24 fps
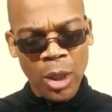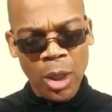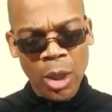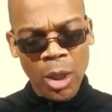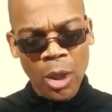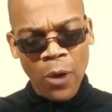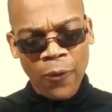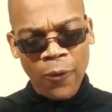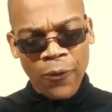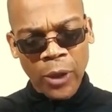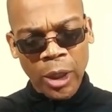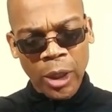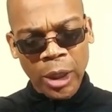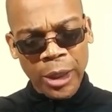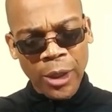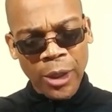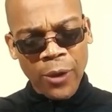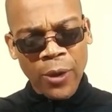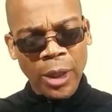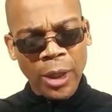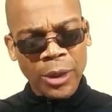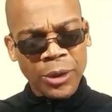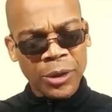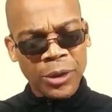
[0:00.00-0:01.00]
For clear
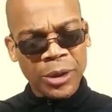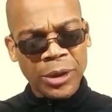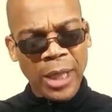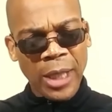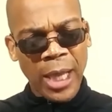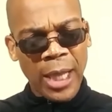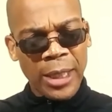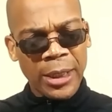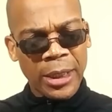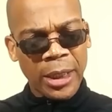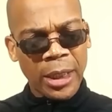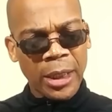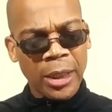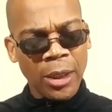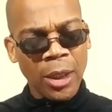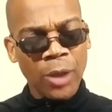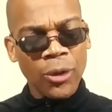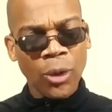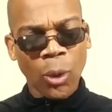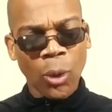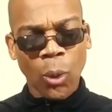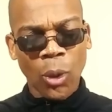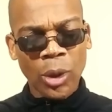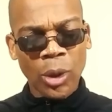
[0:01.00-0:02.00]
understanding,
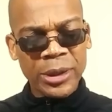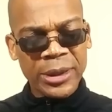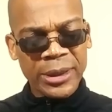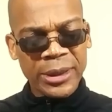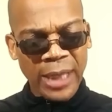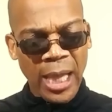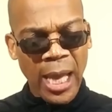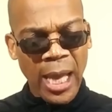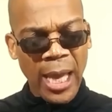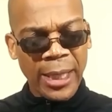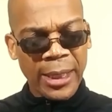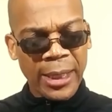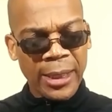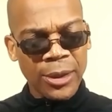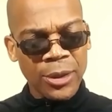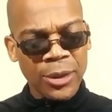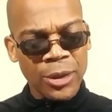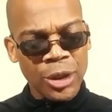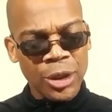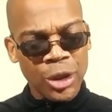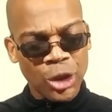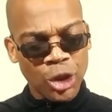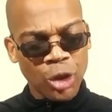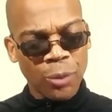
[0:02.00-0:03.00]
the word
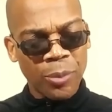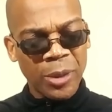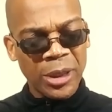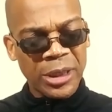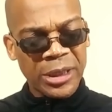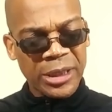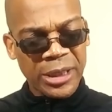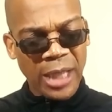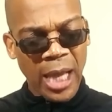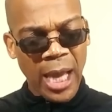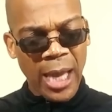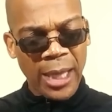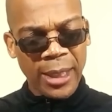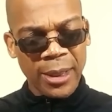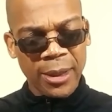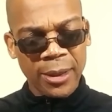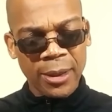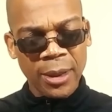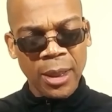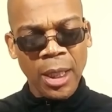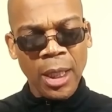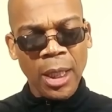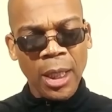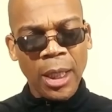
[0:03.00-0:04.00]
Zion should be
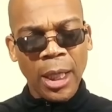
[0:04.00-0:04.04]
Sion.